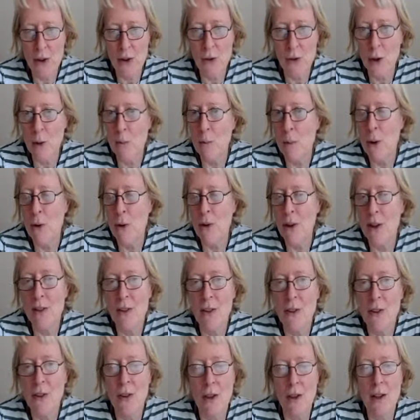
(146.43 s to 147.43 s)

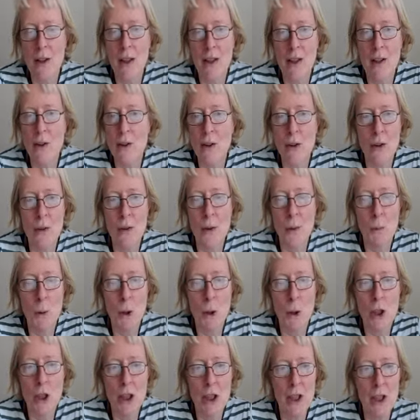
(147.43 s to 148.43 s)
contributed uh, to the
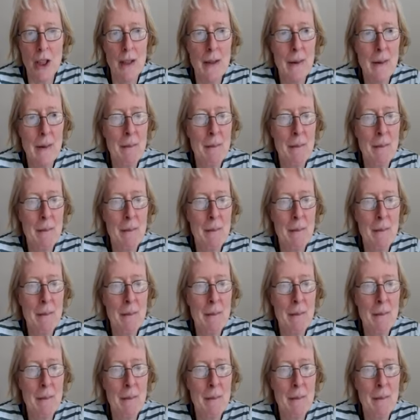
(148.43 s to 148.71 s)
work.